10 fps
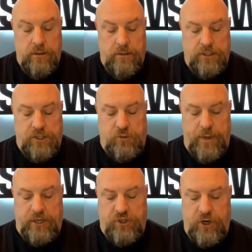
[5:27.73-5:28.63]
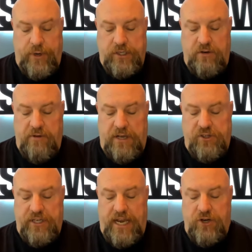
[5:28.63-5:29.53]
This has been a serious
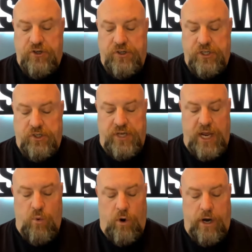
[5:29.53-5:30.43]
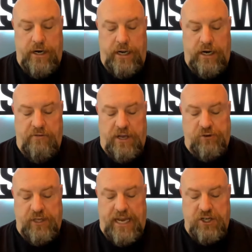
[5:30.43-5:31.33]
investigation since day one, an
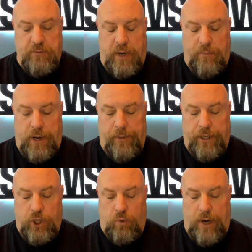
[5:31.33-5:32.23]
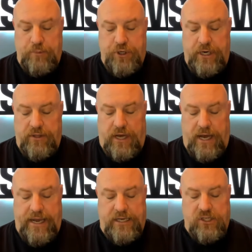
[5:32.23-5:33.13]
investigation about public corruption at the
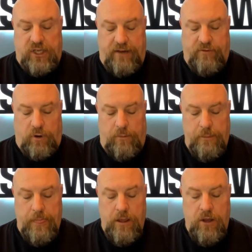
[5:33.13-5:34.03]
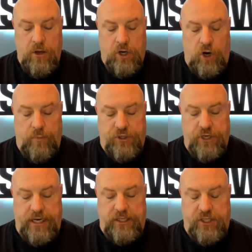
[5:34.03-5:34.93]
highest level. Comer
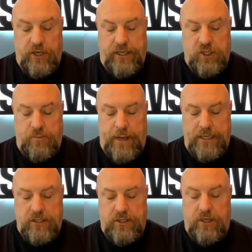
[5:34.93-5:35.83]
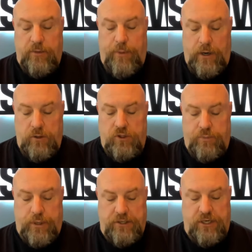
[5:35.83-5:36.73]
said he still expects to depose the
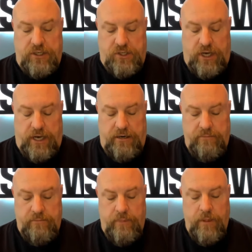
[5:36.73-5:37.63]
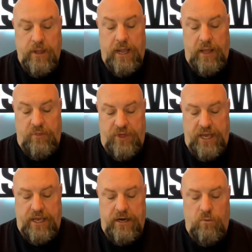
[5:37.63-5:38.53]
president's son, and
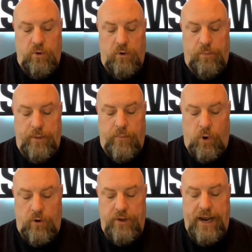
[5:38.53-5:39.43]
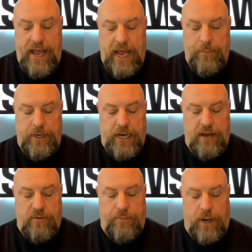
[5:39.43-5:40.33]
then we will be more than happy to
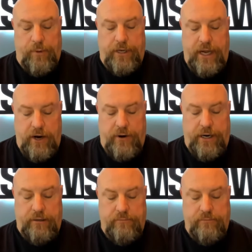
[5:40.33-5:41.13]
have a public hearing.